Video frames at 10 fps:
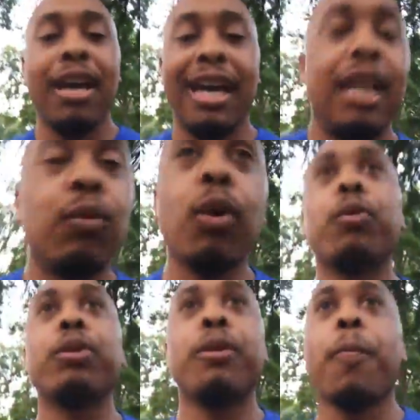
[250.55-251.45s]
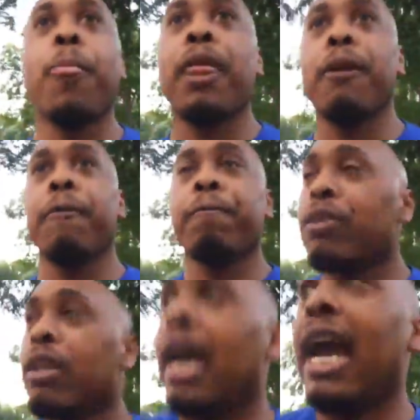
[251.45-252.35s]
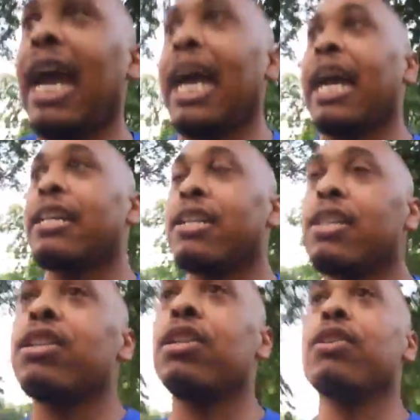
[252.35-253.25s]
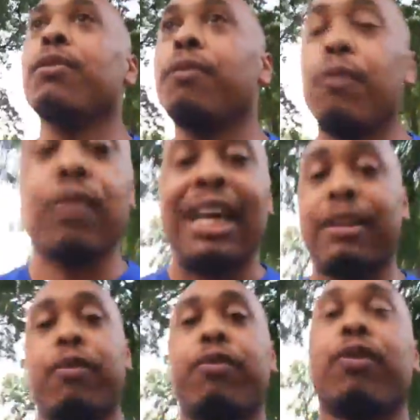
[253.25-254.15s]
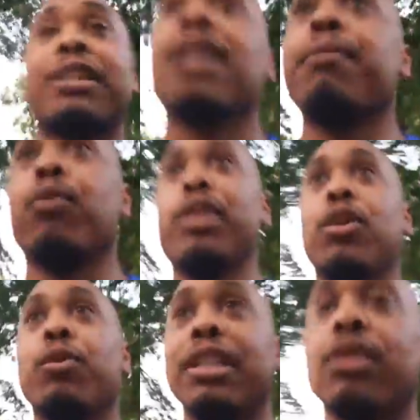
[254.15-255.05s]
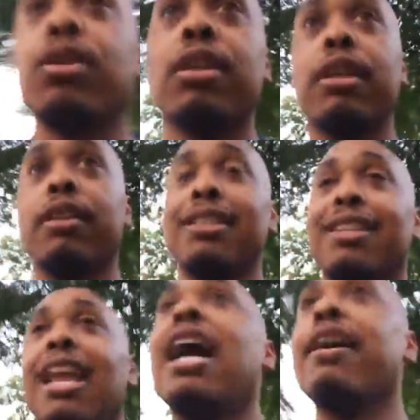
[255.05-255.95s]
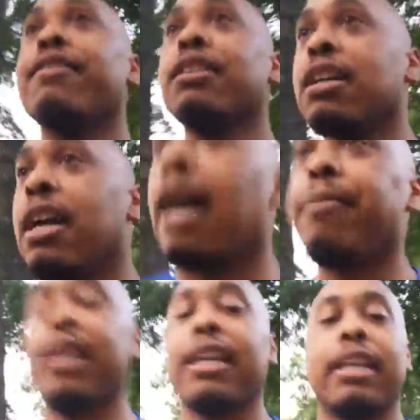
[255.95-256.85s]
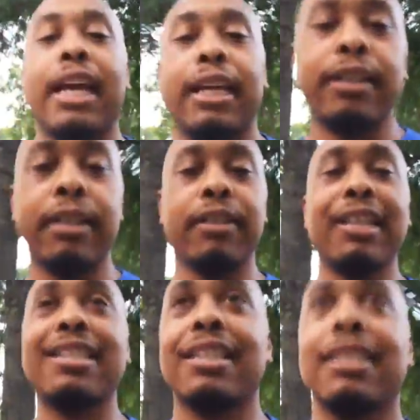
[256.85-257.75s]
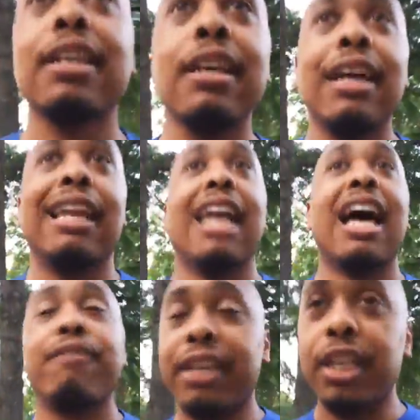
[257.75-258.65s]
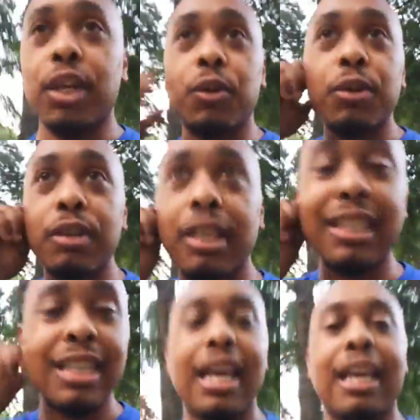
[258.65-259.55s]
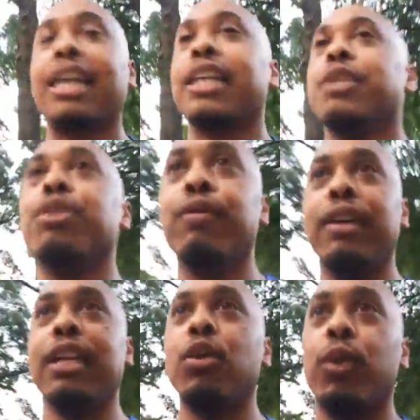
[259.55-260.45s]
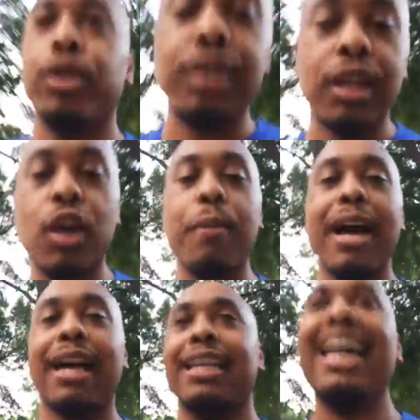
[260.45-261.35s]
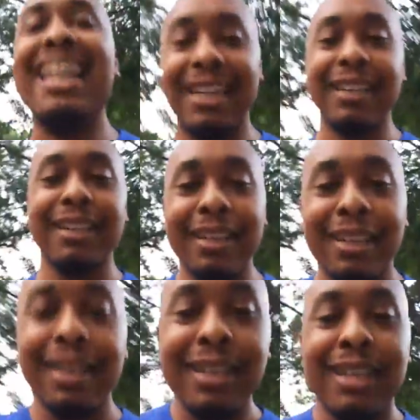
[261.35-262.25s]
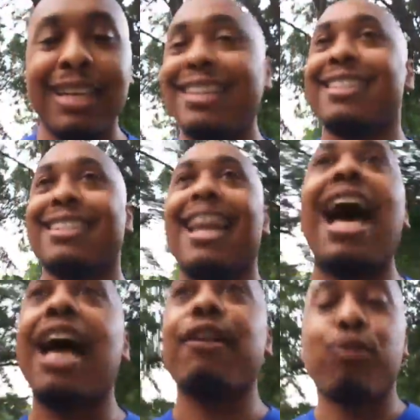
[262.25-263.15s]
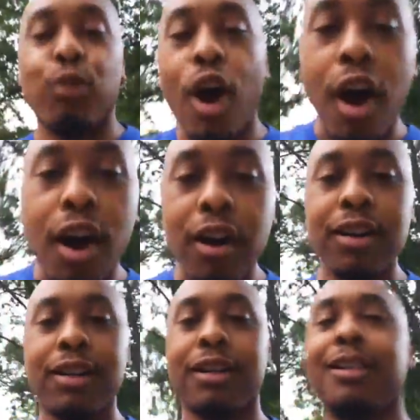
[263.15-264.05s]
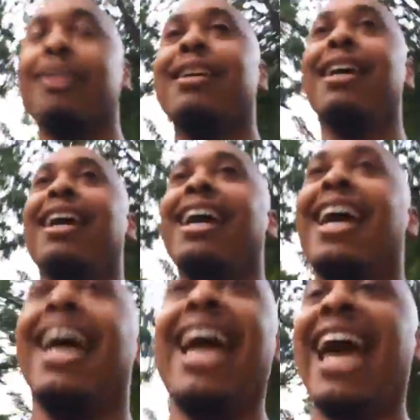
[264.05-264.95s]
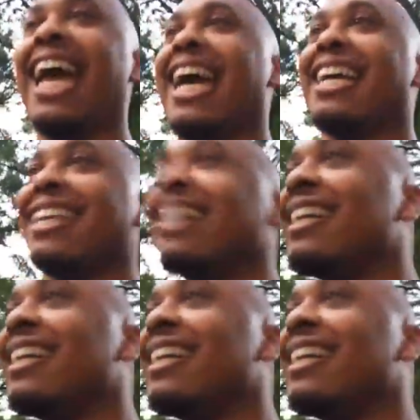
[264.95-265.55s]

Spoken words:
and it won't. And like for example, with doing these lives, I'm thinking, hey, this is a live video. It's not like a YouTube video where you can go back and edit. This is live, raw, and